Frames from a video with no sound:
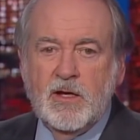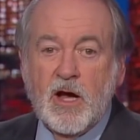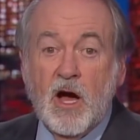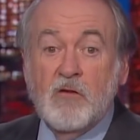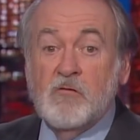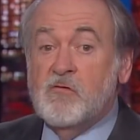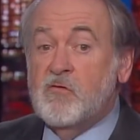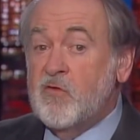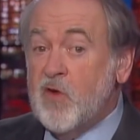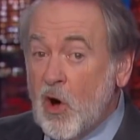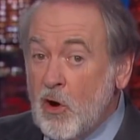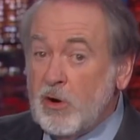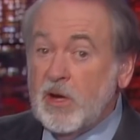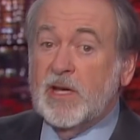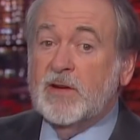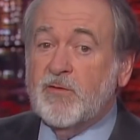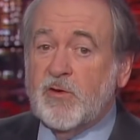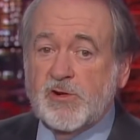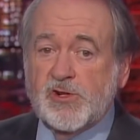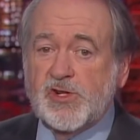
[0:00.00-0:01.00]
of
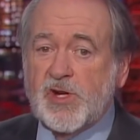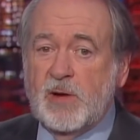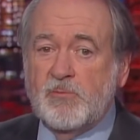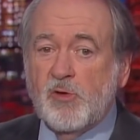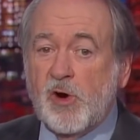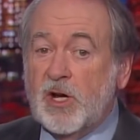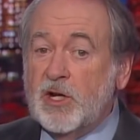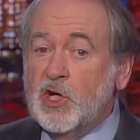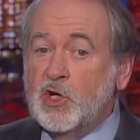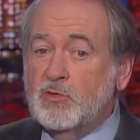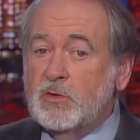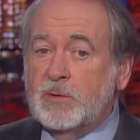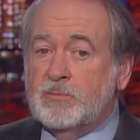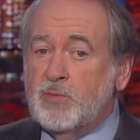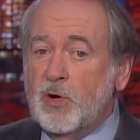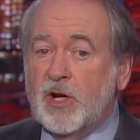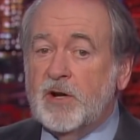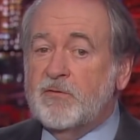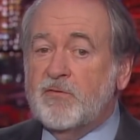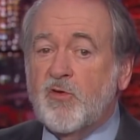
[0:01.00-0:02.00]
voting for someone who would
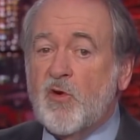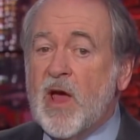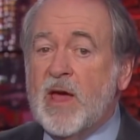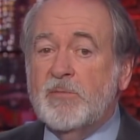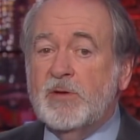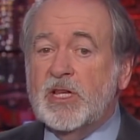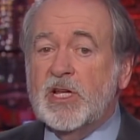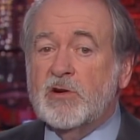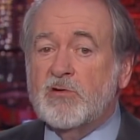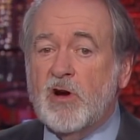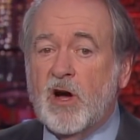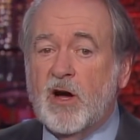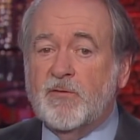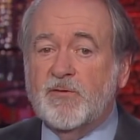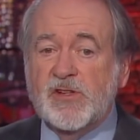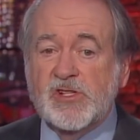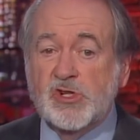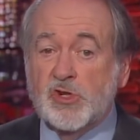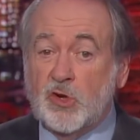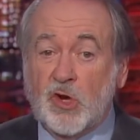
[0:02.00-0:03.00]
put a frame in their
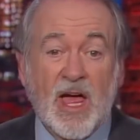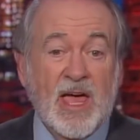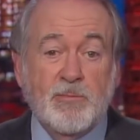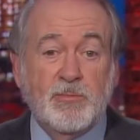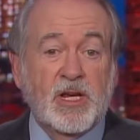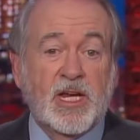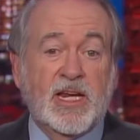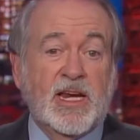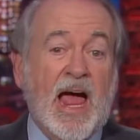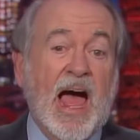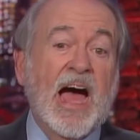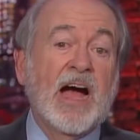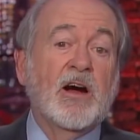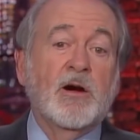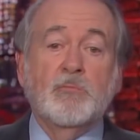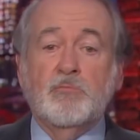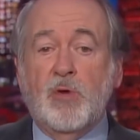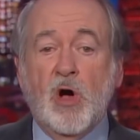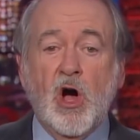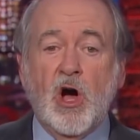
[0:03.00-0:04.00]
office, label it
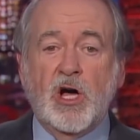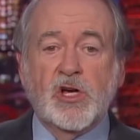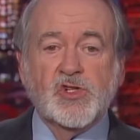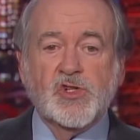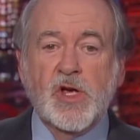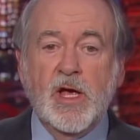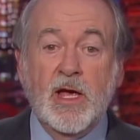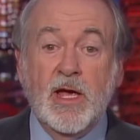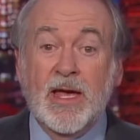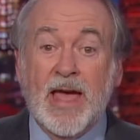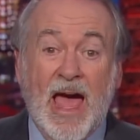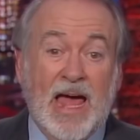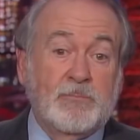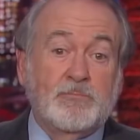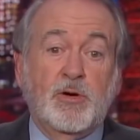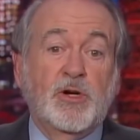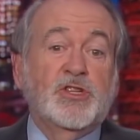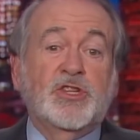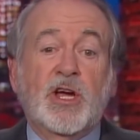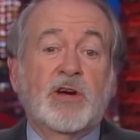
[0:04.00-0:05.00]
our boss, and
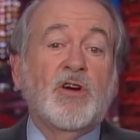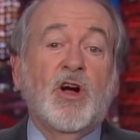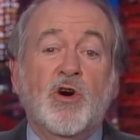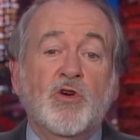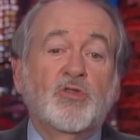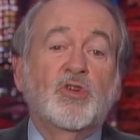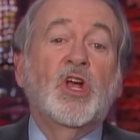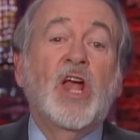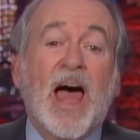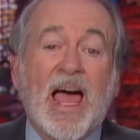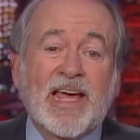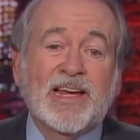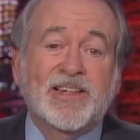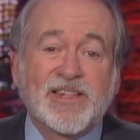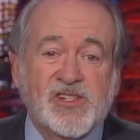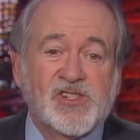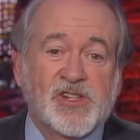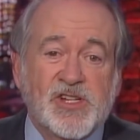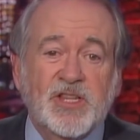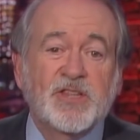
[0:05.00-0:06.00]
put their own
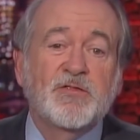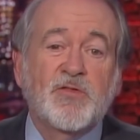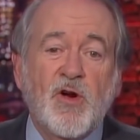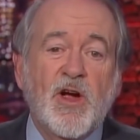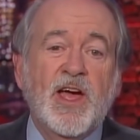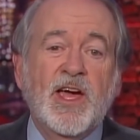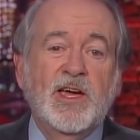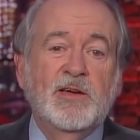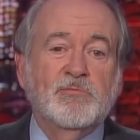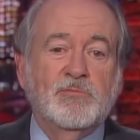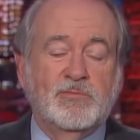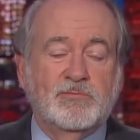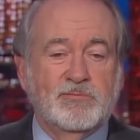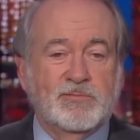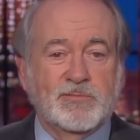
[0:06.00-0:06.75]
likeness in the frame.